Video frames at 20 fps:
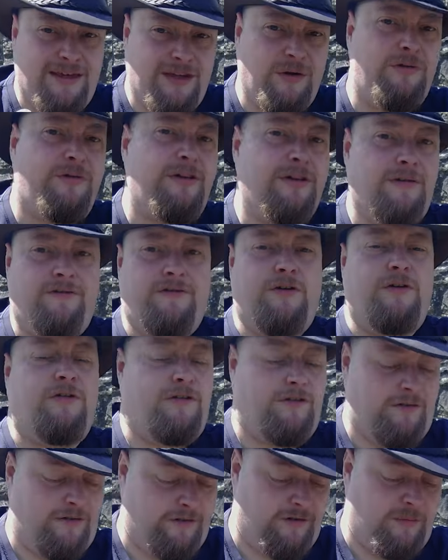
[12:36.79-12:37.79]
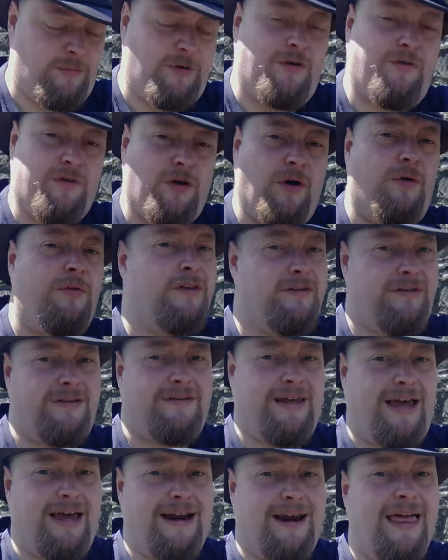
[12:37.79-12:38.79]
using the Fuji system who've got this
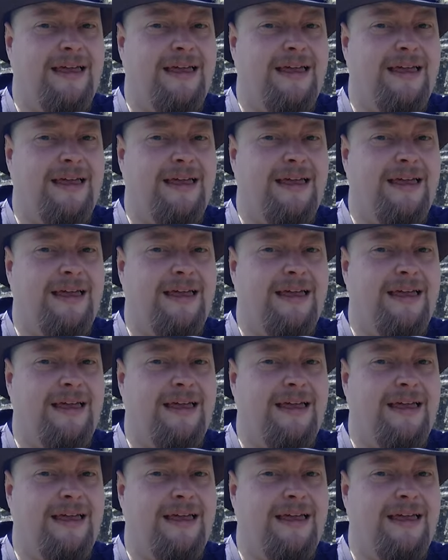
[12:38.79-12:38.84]
exact